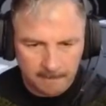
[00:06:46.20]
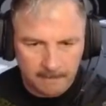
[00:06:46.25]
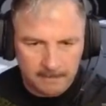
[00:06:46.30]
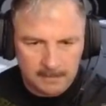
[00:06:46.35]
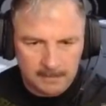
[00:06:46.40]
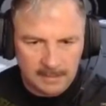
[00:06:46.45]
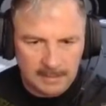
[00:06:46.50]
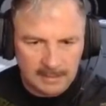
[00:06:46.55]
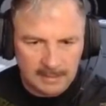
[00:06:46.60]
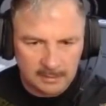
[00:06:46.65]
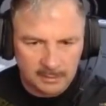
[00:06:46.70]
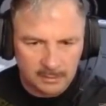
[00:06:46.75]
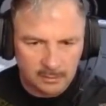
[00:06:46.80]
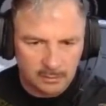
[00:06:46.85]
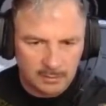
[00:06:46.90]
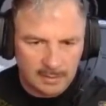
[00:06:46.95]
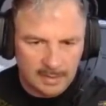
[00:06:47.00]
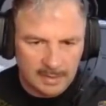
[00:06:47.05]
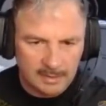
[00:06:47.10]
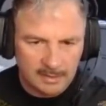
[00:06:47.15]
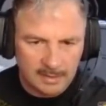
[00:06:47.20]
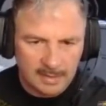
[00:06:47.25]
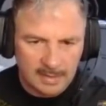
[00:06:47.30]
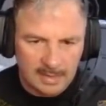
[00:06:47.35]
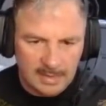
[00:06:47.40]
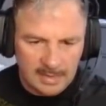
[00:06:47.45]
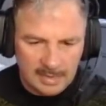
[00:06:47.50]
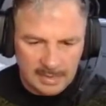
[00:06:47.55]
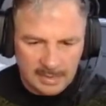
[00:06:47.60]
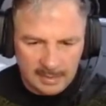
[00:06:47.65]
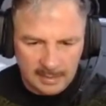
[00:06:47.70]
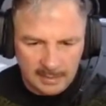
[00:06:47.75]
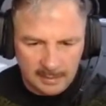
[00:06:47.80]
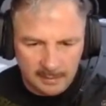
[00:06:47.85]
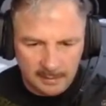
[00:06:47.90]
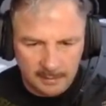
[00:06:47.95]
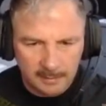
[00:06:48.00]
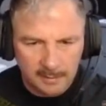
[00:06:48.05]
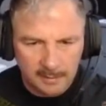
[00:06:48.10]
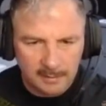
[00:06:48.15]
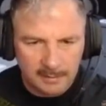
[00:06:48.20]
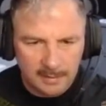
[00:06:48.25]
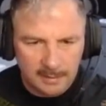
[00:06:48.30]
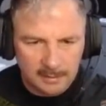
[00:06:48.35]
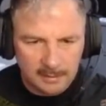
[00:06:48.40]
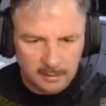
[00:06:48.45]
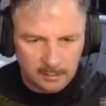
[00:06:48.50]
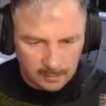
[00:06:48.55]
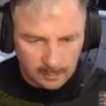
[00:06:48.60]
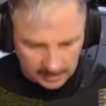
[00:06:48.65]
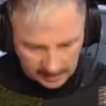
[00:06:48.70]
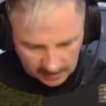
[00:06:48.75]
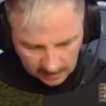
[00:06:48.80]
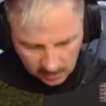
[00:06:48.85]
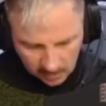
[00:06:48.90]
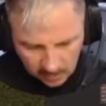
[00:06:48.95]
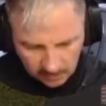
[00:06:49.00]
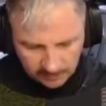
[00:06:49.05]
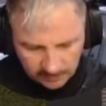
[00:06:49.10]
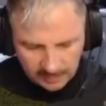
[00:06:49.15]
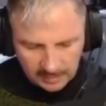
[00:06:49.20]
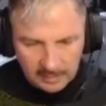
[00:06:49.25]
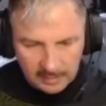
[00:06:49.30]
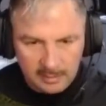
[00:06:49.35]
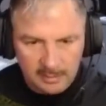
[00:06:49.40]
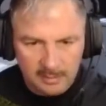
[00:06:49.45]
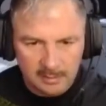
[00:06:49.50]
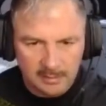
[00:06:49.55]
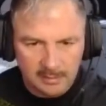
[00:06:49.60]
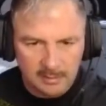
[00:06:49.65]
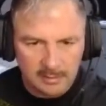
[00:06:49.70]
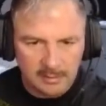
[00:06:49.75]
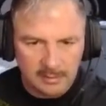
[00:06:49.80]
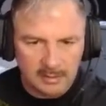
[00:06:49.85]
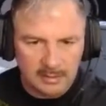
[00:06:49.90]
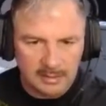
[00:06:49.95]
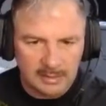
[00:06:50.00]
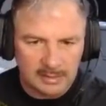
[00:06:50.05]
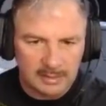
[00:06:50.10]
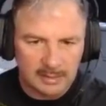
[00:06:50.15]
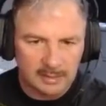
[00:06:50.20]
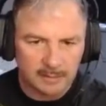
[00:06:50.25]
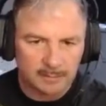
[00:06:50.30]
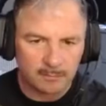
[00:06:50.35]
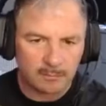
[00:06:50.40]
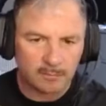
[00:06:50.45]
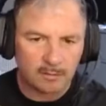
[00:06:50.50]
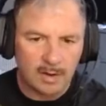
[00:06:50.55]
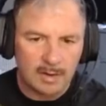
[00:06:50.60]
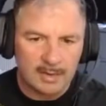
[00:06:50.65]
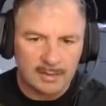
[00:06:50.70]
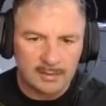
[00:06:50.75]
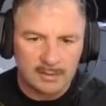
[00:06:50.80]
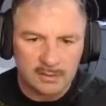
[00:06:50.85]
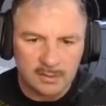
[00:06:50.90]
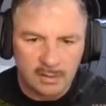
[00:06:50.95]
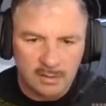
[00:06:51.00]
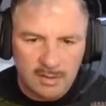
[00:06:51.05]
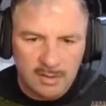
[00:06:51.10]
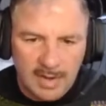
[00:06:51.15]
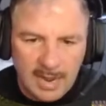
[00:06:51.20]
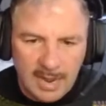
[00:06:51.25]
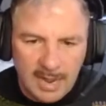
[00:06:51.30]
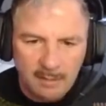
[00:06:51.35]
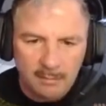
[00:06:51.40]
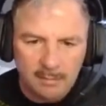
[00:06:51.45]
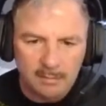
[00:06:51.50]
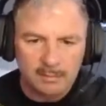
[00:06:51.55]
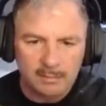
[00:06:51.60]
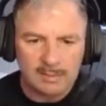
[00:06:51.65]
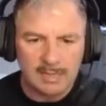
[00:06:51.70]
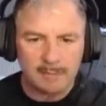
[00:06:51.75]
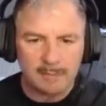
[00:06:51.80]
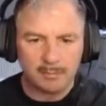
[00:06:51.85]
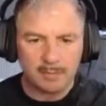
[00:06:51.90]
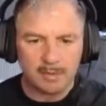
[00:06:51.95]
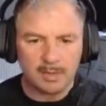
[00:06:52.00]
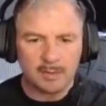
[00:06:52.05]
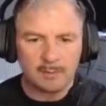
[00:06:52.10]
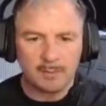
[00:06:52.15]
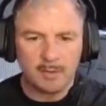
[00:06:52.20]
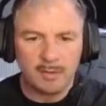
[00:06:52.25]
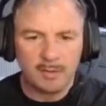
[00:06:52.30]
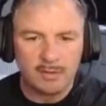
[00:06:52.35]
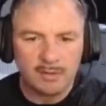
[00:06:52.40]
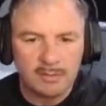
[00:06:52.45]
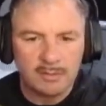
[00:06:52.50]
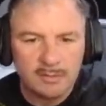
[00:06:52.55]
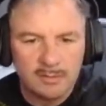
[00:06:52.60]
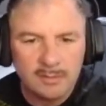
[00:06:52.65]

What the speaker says: So let's do that there, and then do a curve in here. Right, so now it'll start putting them on.